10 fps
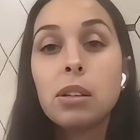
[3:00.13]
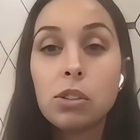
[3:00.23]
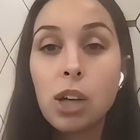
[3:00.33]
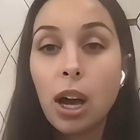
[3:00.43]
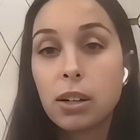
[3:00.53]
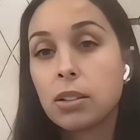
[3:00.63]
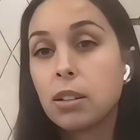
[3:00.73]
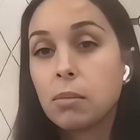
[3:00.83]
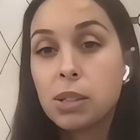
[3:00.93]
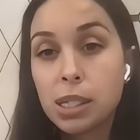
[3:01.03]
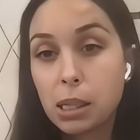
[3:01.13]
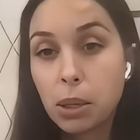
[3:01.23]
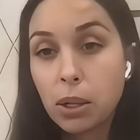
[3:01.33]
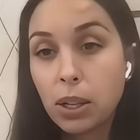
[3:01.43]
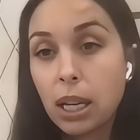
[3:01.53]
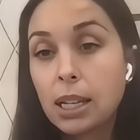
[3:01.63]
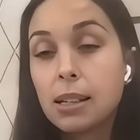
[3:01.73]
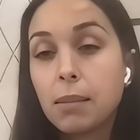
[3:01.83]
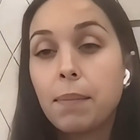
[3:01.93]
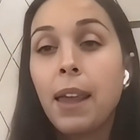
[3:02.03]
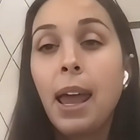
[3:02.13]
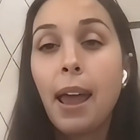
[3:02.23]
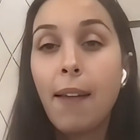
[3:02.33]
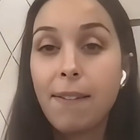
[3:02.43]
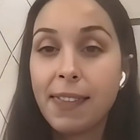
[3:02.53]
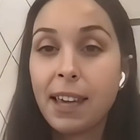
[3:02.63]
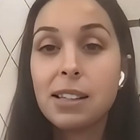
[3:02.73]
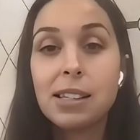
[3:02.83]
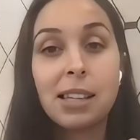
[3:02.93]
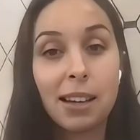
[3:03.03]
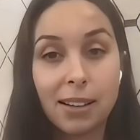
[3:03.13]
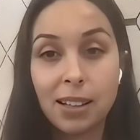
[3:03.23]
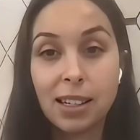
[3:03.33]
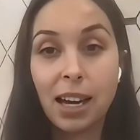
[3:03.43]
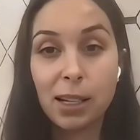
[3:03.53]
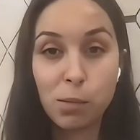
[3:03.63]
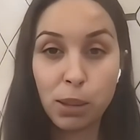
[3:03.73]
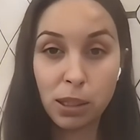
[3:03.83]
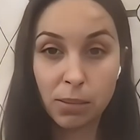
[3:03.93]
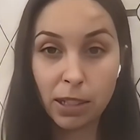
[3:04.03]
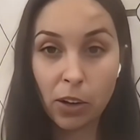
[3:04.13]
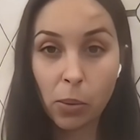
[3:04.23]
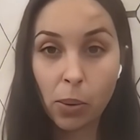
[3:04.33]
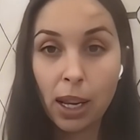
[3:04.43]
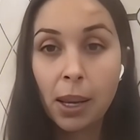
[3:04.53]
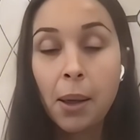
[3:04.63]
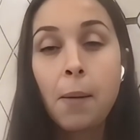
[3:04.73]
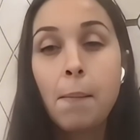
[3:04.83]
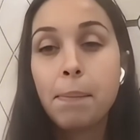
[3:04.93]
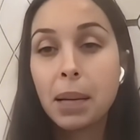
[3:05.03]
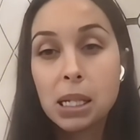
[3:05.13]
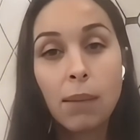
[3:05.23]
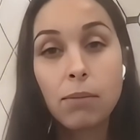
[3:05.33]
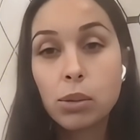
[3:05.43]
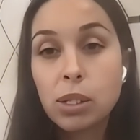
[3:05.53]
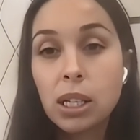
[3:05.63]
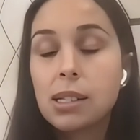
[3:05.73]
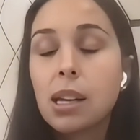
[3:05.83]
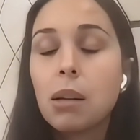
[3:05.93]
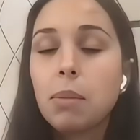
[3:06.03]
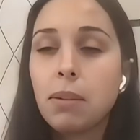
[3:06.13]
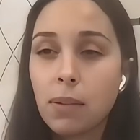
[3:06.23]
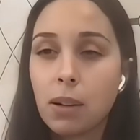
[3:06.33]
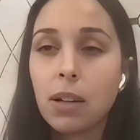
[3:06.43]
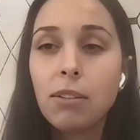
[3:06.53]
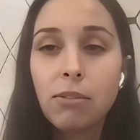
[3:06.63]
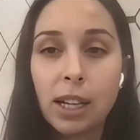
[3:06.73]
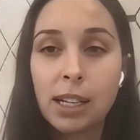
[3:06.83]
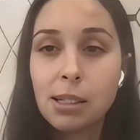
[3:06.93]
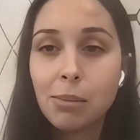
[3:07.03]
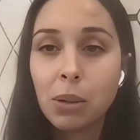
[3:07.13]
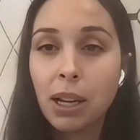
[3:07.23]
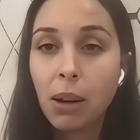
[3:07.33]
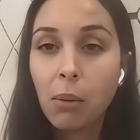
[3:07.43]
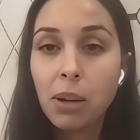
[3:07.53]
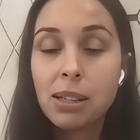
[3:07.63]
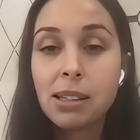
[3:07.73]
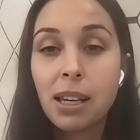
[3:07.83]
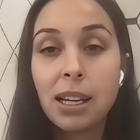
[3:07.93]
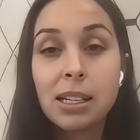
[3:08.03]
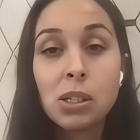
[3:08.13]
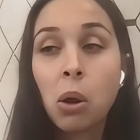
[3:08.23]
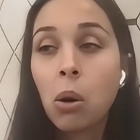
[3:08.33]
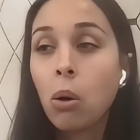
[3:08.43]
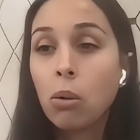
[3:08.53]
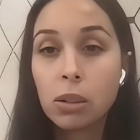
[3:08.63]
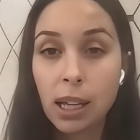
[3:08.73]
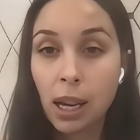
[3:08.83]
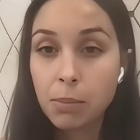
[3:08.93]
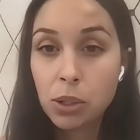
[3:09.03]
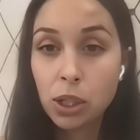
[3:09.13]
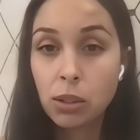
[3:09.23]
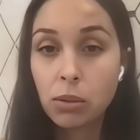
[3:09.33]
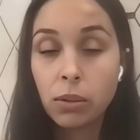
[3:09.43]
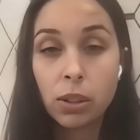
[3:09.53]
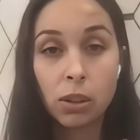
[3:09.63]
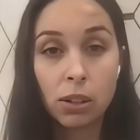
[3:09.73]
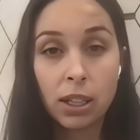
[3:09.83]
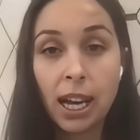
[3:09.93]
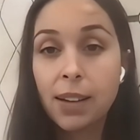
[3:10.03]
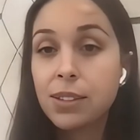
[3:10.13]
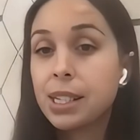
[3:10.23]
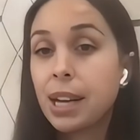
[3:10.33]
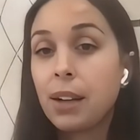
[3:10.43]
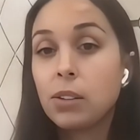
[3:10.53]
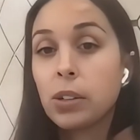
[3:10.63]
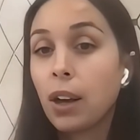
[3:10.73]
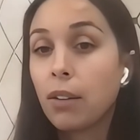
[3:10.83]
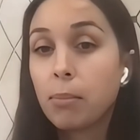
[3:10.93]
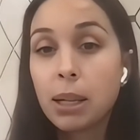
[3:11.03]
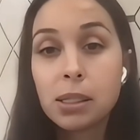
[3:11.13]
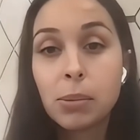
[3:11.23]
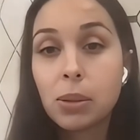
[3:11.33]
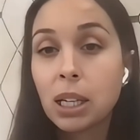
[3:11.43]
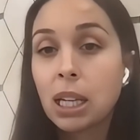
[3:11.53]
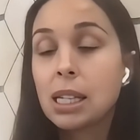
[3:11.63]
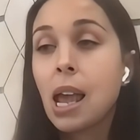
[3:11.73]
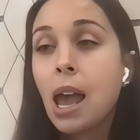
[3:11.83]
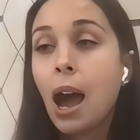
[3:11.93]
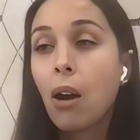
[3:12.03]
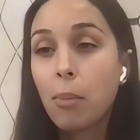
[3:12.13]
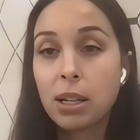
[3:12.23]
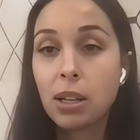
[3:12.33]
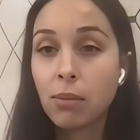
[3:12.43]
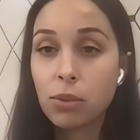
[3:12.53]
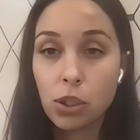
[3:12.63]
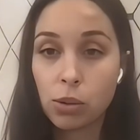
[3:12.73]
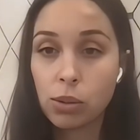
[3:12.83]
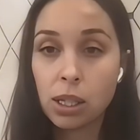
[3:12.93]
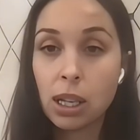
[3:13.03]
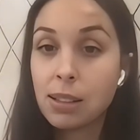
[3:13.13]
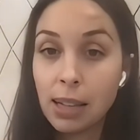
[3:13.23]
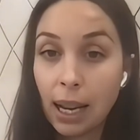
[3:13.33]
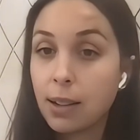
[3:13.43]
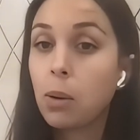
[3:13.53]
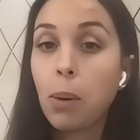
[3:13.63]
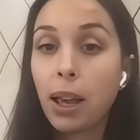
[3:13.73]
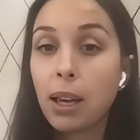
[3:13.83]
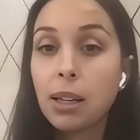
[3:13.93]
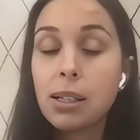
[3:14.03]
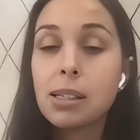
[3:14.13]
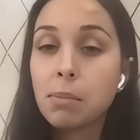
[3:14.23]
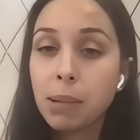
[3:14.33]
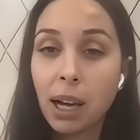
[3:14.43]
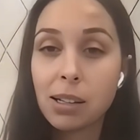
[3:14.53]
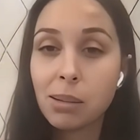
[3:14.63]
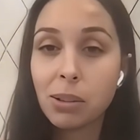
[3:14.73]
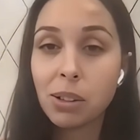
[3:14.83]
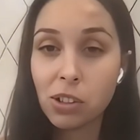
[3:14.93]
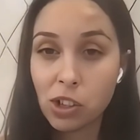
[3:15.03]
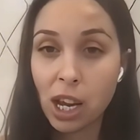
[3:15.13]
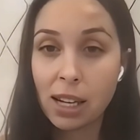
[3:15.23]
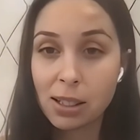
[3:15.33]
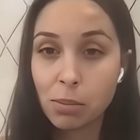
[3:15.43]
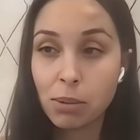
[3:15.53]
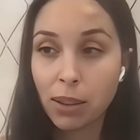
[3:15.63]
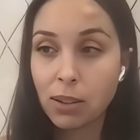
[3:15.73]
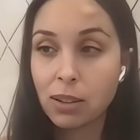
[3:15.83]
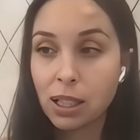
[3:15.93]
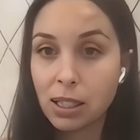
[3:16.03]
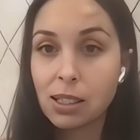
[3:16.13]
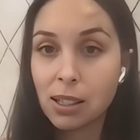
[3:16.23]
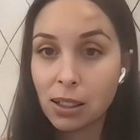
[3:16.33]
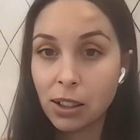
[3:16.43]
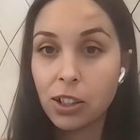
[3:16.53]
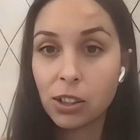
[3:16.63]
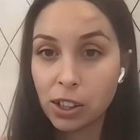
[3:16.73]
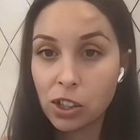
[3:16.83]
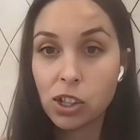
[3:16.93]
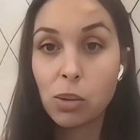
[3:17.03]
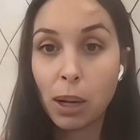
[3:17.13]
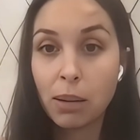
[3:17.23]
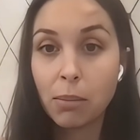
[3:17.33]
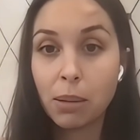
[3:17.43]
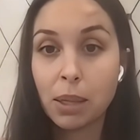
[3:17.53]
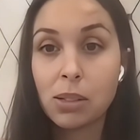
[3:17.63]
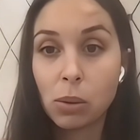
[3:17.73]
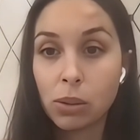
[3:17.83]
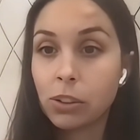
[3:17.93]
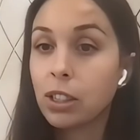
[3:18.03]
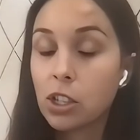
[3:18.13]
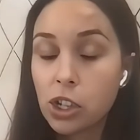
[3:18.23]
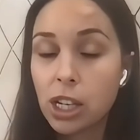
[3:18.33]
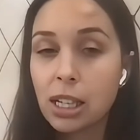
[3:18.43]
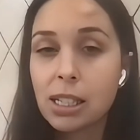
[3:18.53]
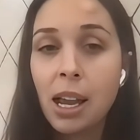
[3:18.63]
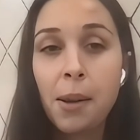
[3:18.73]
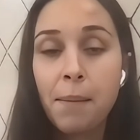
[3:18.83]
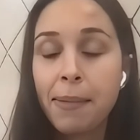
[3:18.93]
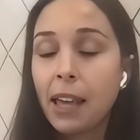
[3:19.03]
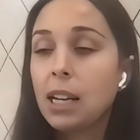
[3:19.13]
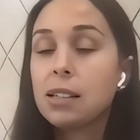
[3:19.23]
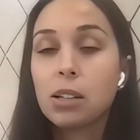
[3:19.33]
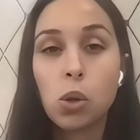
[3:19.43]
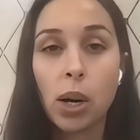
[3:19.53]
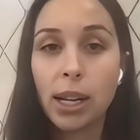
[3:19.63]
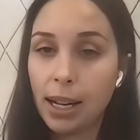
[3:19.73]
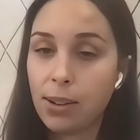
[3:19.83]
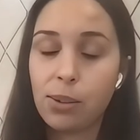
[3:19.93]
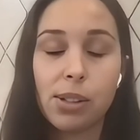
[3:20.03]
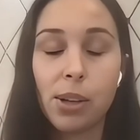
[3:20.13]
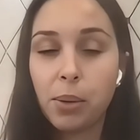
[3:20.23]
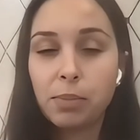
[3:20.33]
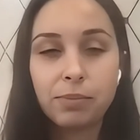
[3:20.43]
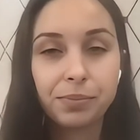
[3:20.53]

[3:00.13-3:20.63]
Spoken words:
and talk to them, stimulate them, and then say a good night to put them down awake. Bedtime routines can be very flexible. And I always say it's totally up to you, your lifestyle. Do you have multiple kids? Our bedtime for Josie is not quiet. It's impossible because she has a brother that is literally just 21 months older than she is, and he's a tornado. So